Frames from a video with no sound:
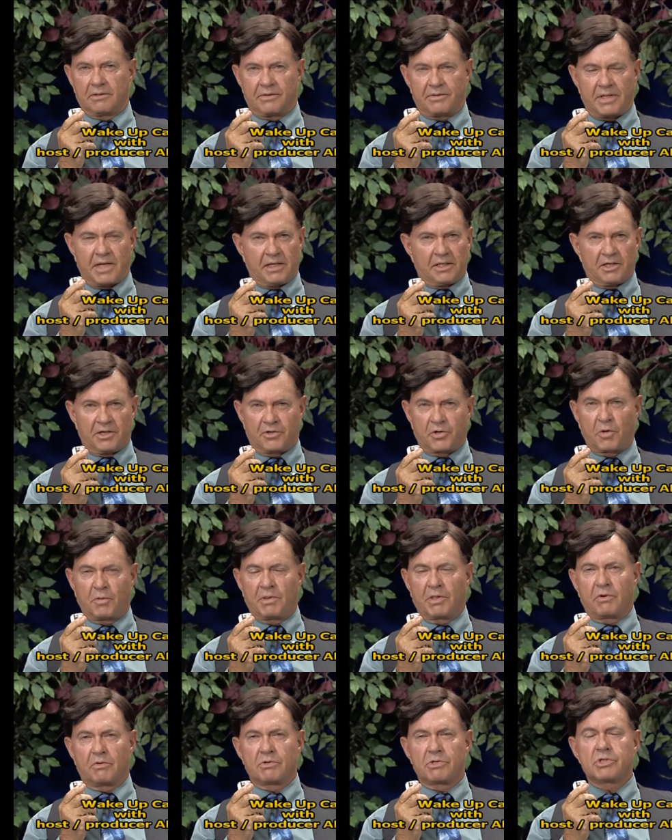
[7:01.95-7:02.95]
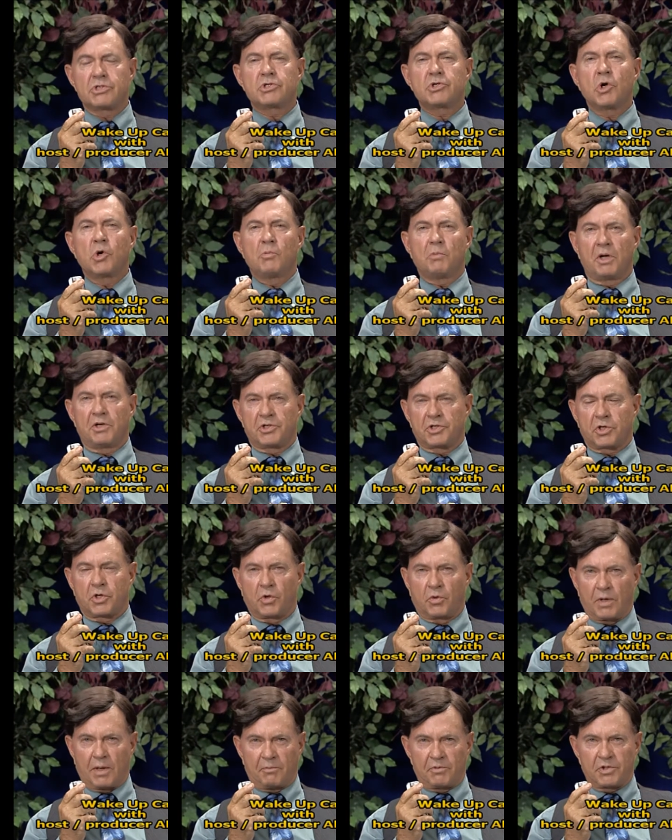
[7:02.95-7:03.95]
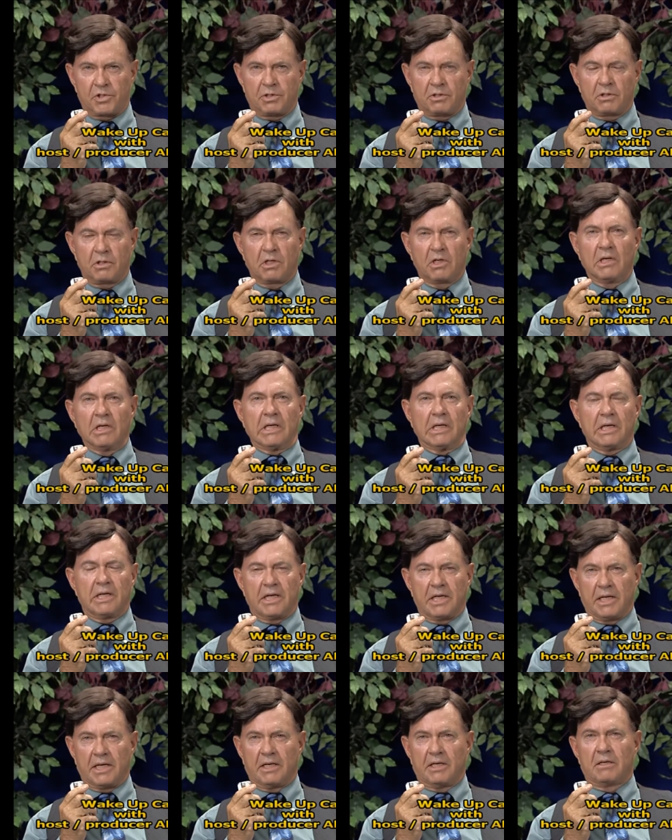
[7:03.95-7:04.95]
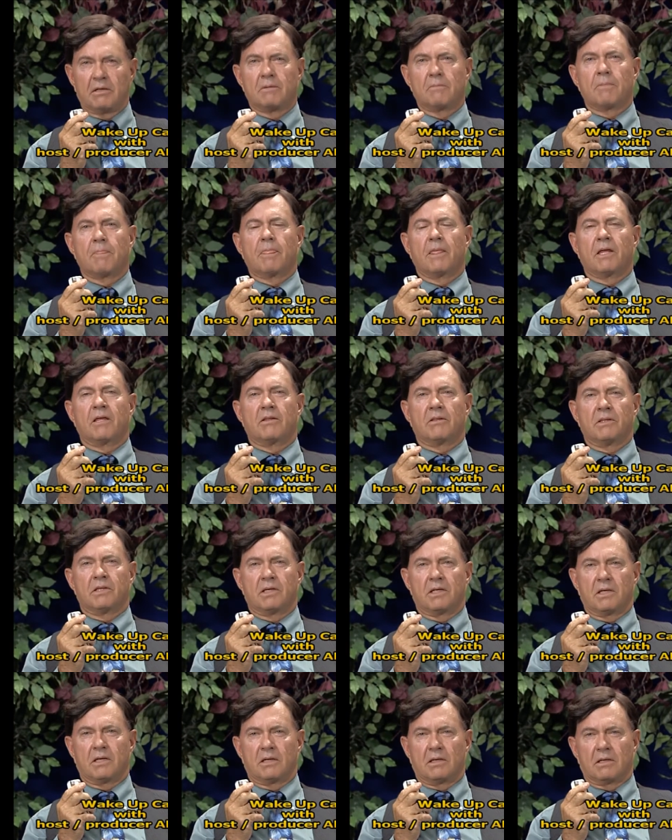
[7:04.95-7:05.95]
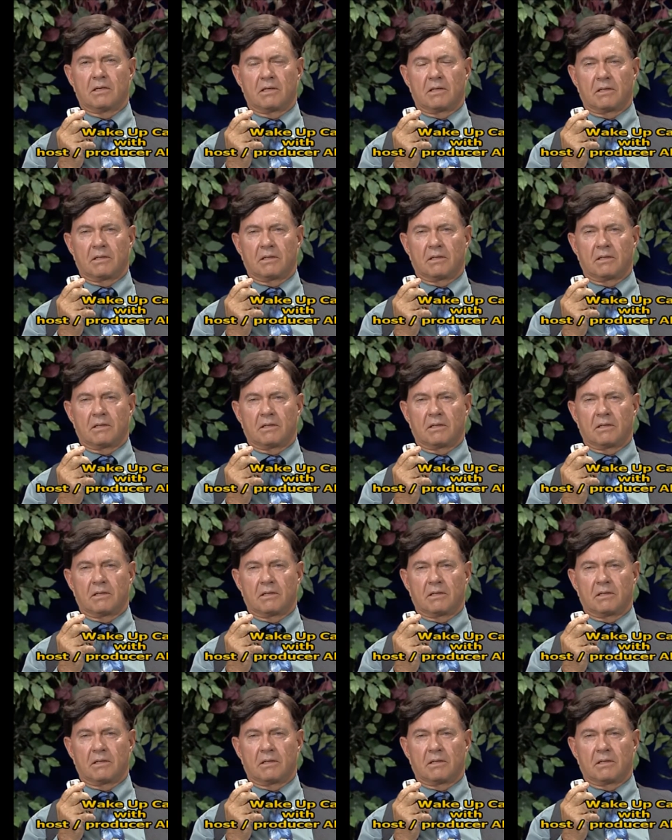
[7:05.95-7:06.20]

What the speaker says: thing determined there was so much corruption in the